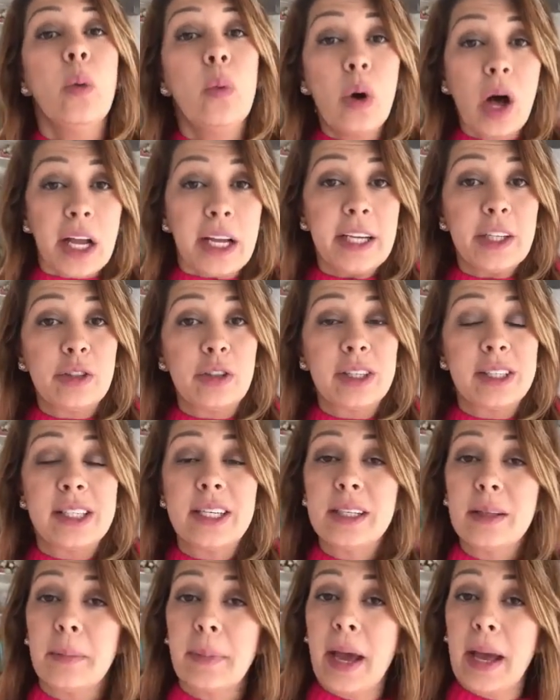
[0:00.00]
While you're
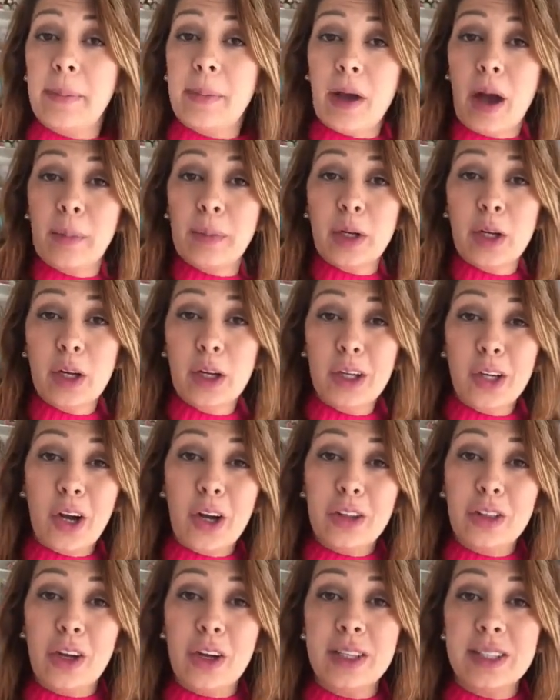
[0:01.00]
dressing the baby, I'm gonna
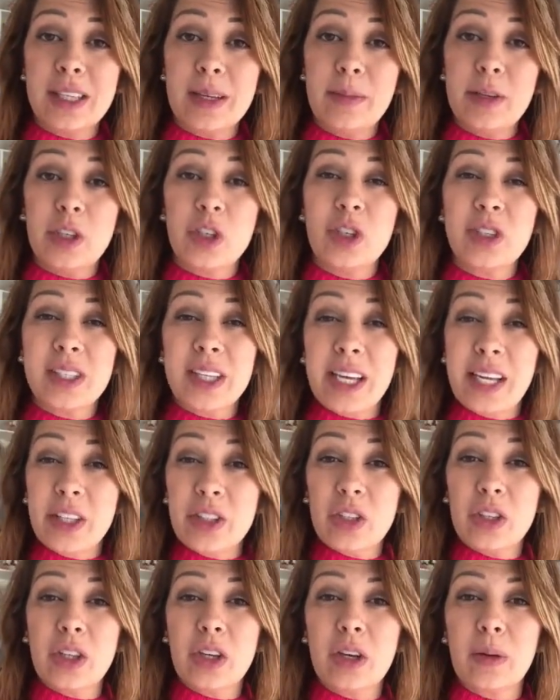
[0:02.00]
load those images
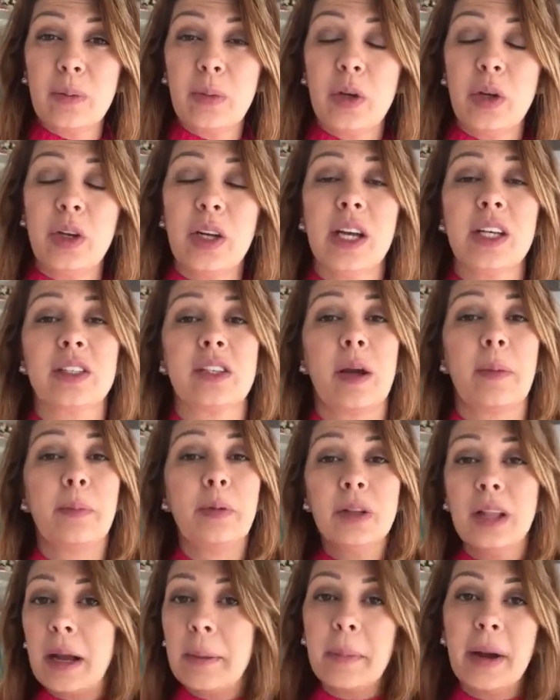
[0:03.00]
into the computer. So I
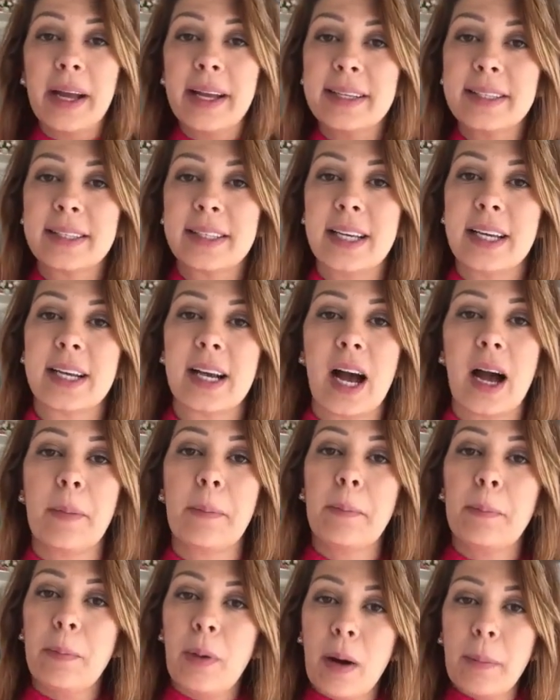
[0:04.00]
pull out my SD card,
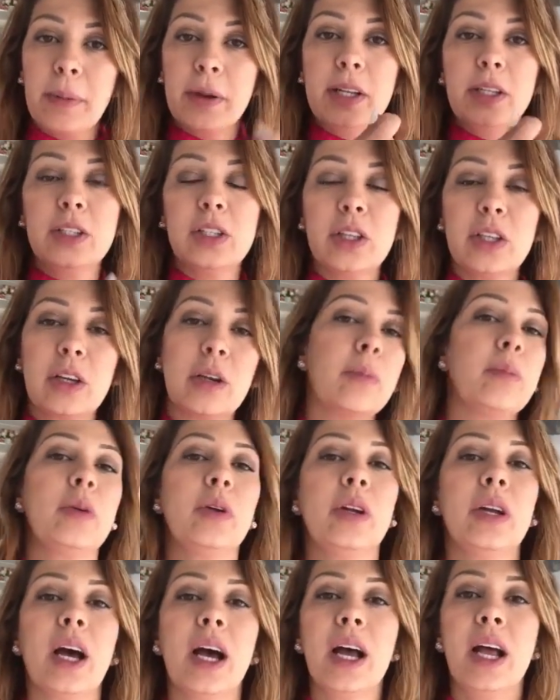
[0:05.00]
pop it into the
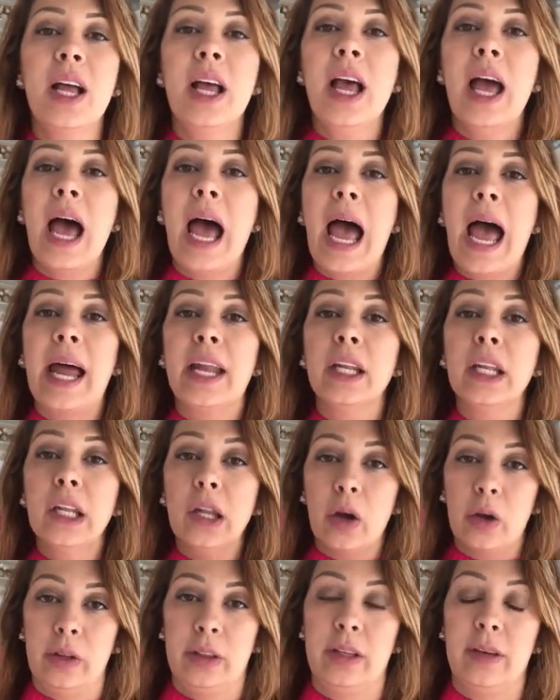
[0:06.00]
computer and
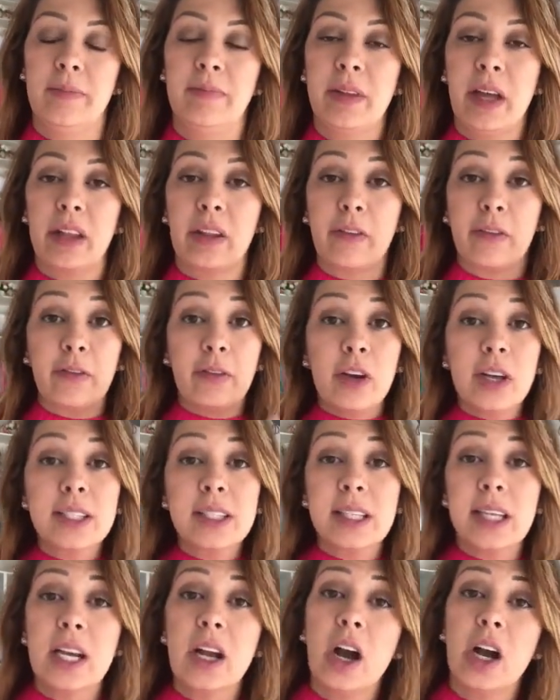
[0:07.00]
load them. Now, the
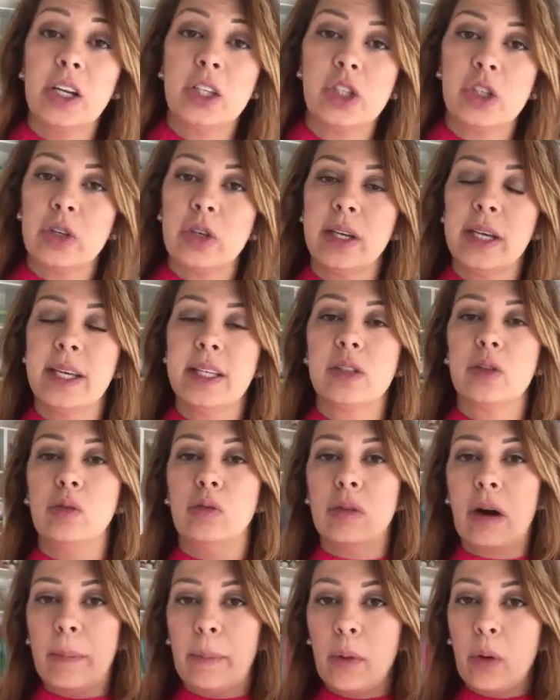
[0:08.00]
first thing I do is
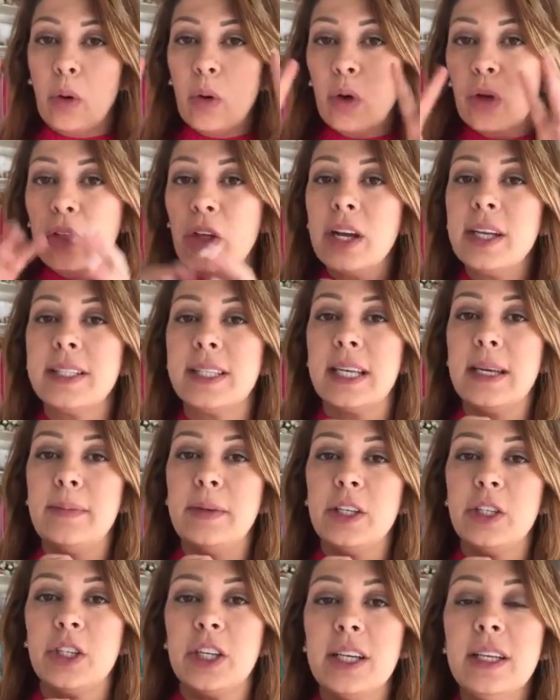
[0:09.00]
grab all those
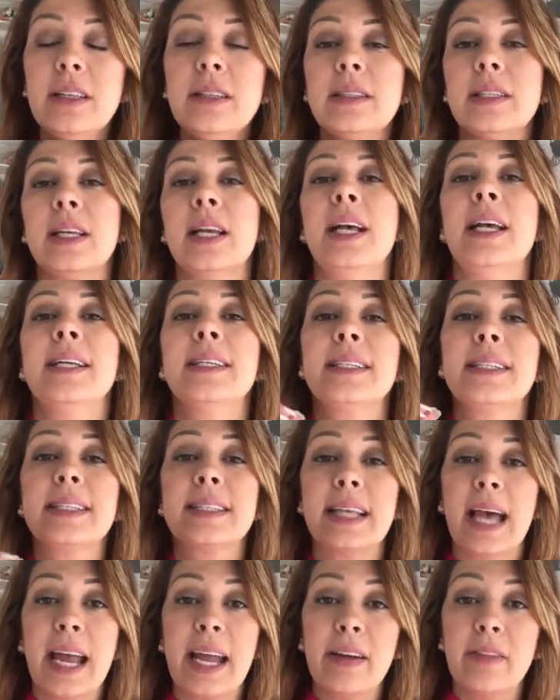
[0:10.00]
images,
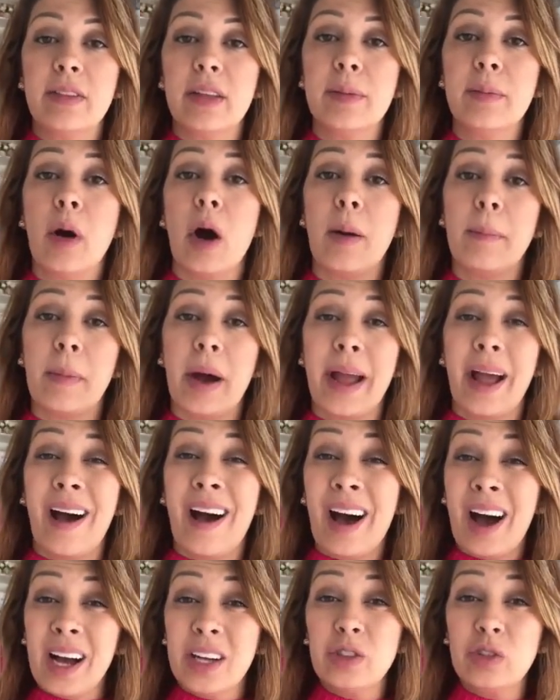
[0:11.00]
save them on my
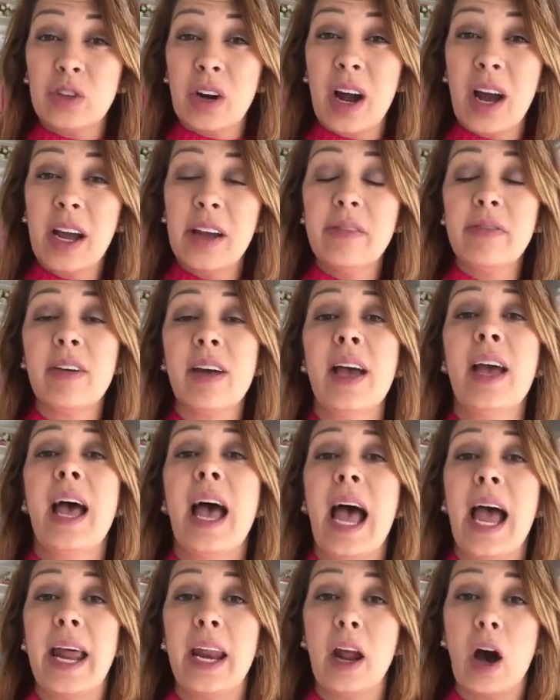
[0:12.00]
hard drive,
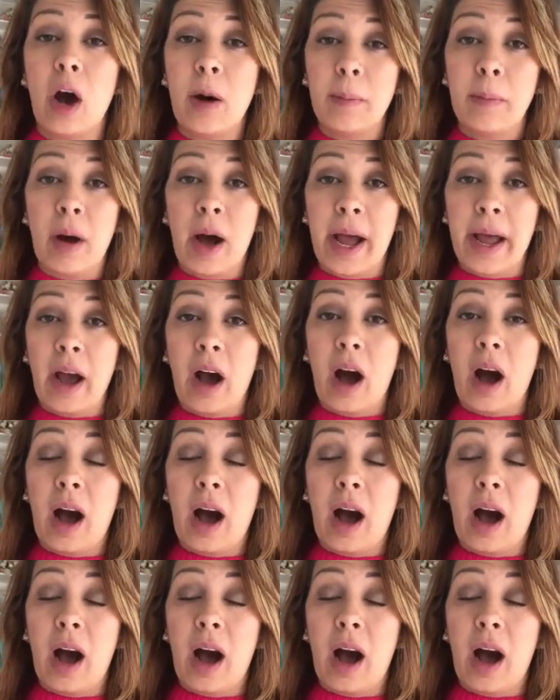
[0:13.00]
and on my